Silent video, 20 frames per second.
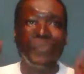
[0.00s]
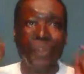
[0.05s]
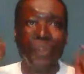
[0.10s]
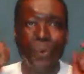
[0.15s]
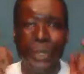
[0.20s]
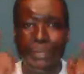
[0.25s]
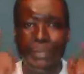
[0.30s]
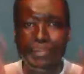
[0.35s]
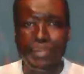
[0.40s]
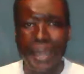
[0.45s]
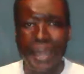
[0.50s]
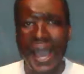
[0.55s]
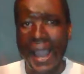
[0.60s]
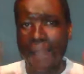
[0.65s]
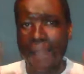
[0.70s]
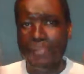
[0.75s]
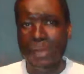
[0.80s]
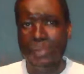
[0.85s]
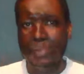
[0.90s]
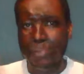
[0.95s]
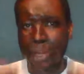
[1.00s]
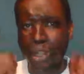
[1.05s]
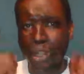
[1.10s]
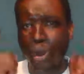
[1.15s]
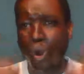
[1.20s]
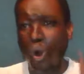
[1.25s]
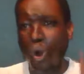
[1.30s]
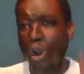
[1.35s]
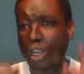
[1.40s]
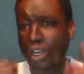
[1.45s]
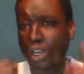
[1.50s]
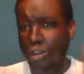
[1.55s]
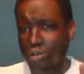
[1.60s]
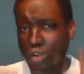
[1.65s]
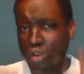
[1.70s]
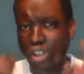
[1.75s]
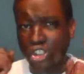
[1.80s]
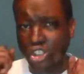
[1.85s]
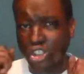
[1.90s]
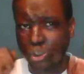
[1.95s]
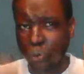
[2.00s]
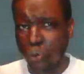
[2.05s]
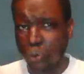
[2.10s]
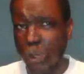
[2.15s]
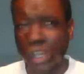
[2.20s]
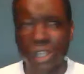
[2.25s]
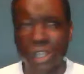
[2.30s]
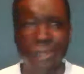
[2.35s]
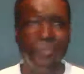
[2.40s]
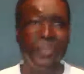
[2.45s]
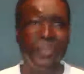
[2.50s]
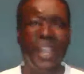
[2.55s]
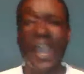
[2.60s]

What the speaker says: with black people all across the world.